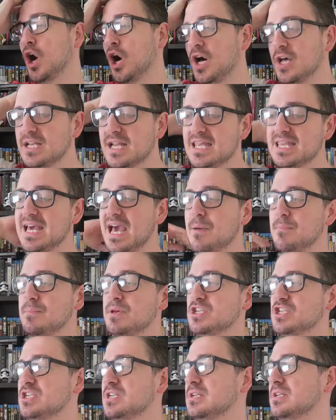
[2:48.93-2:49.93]
on that
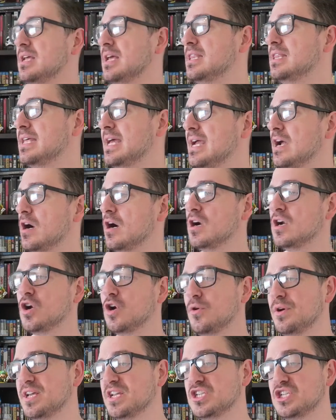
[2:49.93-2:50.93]
mission, they are
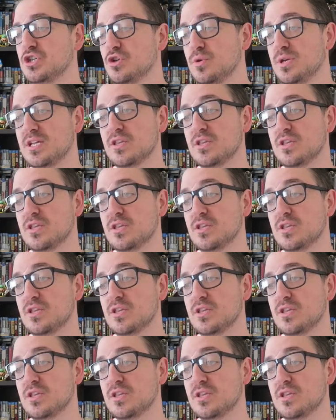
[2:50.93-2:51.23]
going to